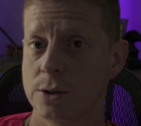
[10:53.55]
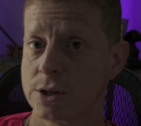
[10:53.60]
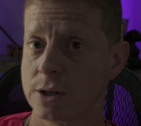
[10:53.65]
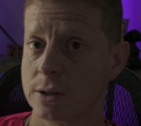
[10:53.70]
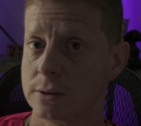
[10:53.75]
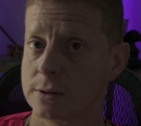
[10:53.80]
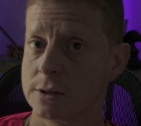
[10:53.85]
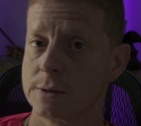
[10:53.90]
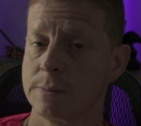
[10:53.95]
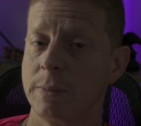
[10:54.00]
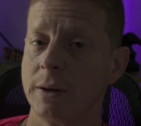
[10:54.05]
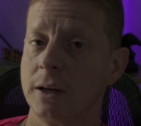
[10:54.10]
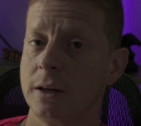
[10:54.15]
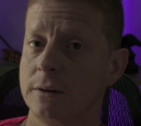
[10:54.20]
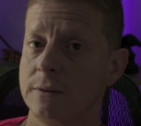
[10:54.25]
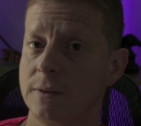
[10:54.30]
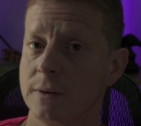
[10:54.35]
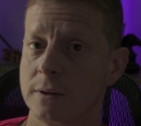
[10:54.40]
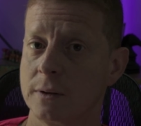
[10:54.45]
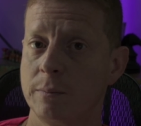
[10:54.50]
shutter
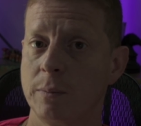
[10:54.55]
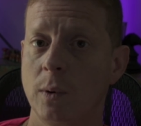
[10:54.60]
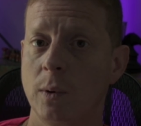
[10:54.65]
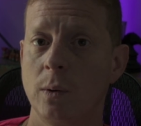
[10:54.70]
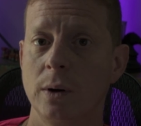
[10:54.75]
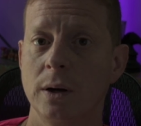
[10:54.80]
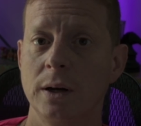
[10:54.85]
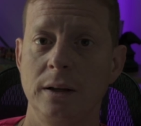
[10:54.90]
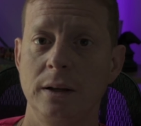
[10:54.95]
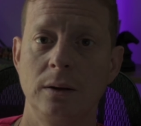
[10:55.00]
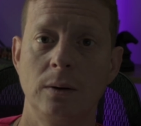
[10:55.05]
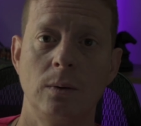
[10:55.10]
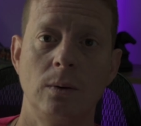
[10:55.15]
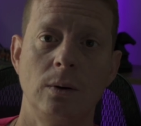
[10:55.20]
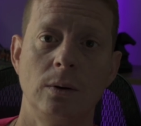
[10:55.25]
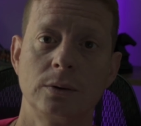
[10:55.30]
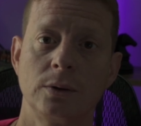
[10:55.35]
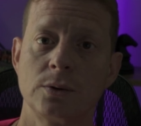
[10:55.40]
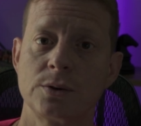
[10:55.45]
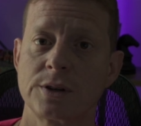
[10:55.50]
speed, point,
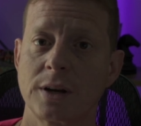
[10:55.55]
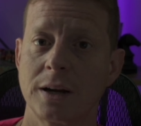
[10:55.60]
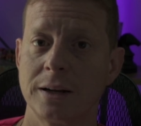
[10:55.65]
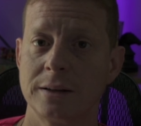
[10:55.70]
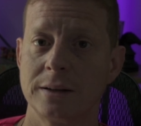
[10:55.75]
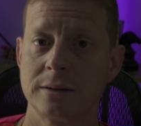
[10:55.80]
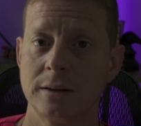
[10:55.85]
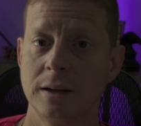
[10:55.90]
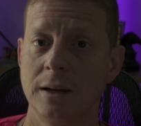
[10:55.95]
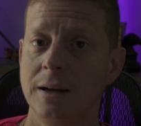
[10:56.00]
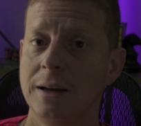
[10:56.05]
all those kind of